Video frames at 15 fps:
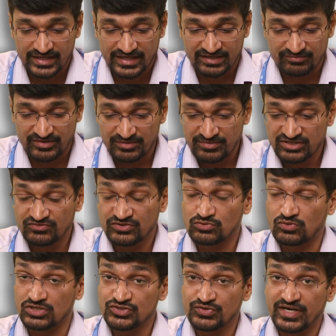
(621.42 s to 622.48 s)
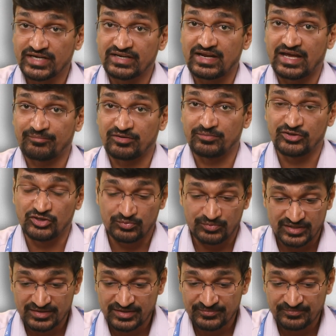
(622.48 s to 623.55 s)
In babies with conjugated
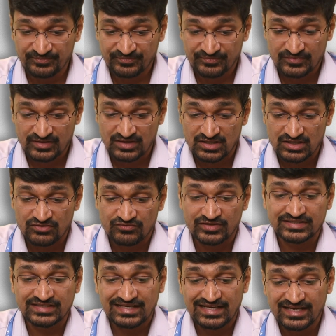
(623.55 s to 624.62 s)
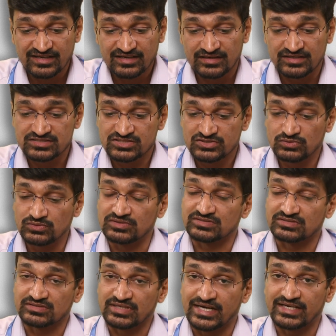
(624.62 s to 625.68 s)
hyperbilirubinemia with clay colored stools
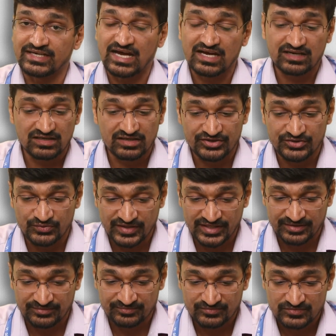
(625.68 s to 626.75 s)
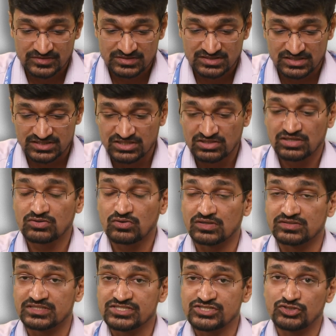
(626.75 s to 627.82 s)
and dark colored urine, surgical
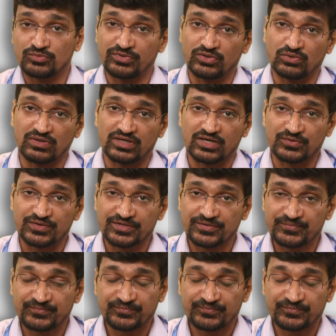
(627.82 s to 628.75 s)
causes should be ruled out.